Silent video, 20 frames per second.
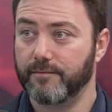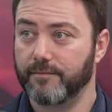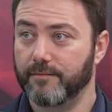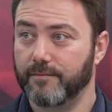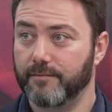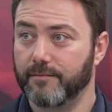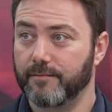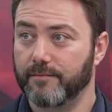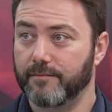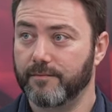
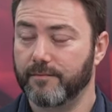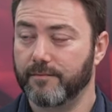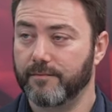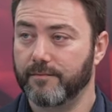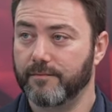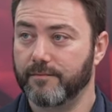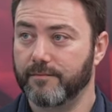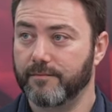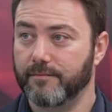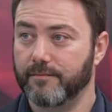
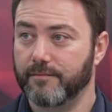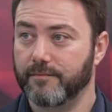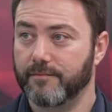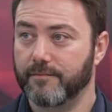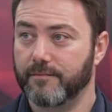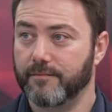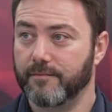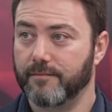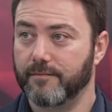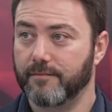
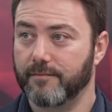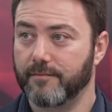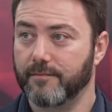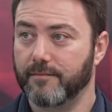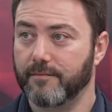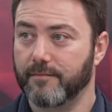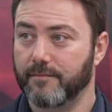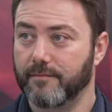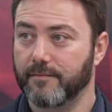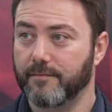
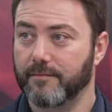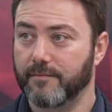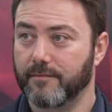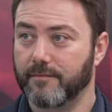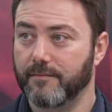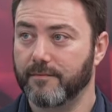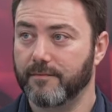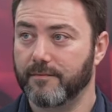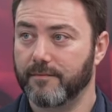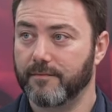
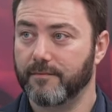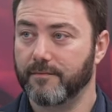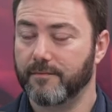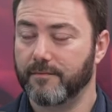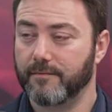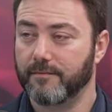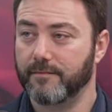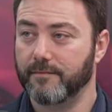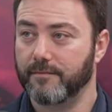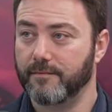
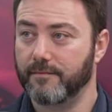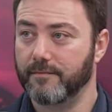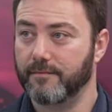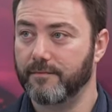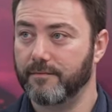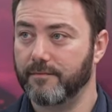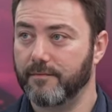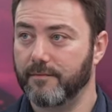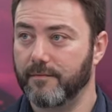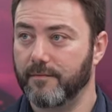
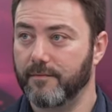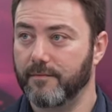(not speaking)